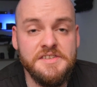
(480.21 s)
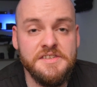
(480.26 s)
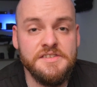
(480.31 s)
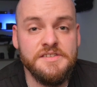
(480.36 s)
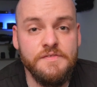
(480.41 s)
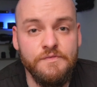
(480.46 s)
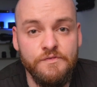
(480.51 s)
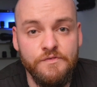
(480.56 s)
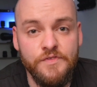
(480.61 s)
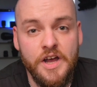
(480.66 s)
is
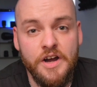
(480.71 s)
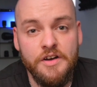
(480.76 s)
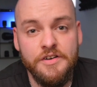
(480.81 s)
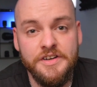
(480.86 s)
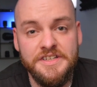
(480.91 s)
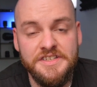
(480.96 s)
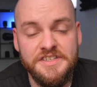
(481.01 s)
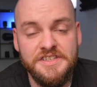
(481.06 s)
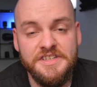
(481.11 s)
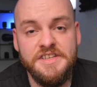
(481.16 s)
a
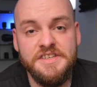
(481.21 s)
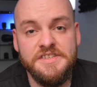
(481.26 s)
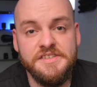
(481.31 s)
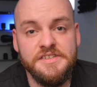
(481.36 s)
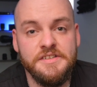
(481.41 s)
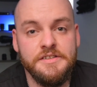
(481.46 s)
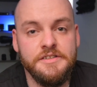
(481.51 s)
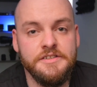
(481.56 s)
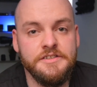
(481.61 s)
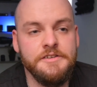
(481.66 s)
very
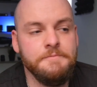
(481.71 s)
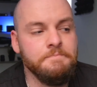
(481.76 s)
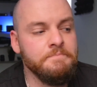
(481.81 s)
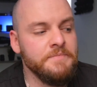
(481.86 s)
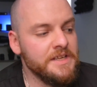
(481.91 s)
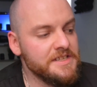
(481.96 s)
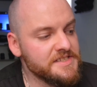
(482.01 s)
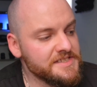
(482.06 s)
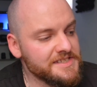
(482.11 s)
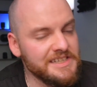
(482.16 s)
decent
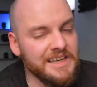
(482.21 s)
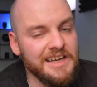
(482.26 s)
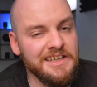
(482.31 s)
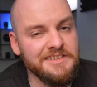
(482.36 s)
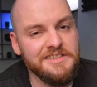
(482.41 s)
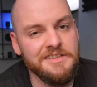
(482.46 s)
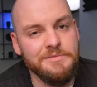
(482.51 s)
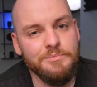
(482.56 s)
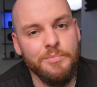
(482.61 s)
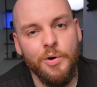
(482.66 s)

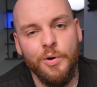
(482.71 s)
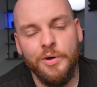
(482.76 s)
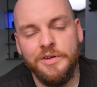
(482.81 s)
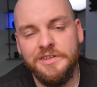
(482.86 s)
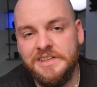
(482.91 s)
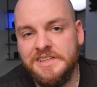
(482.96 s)
starting point.